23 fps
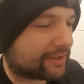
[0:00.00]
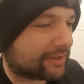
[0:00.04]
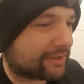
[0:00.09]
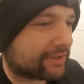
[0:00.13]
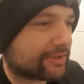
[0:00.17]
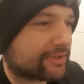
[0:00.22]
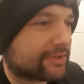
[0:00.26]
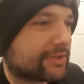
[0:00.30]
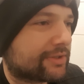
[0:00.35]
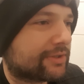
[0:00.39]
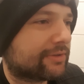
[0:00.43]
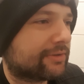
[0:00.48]

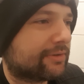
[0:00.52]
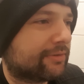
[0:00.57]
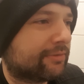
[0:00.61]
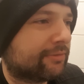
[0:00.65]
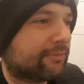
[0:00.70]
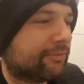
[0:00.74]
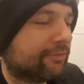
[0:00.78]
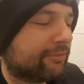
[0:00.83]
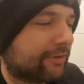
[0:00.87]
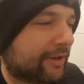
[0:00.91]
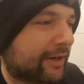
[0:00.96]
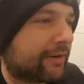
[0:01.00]
is
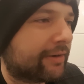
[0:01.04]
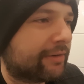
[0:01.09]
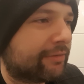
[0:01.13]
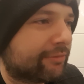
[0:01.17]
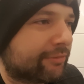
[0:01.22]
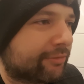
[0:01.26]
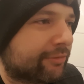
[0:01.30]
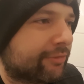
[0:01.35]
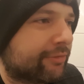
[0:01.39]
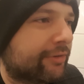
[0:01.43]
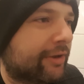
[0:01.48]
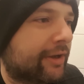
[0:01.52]
very,
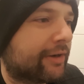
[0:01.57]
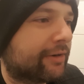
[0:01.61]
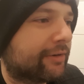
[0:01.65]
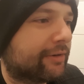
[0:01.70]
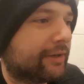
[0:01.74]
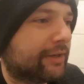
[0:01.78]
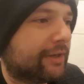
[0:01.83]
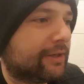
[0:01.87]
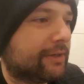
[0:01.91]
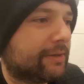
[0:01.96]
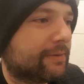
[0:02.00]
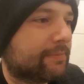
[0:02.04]

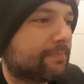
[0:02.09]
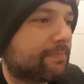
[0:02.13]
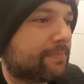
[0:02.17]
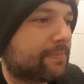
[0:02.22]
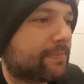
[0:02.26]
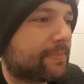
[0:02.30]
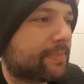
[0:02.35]
very,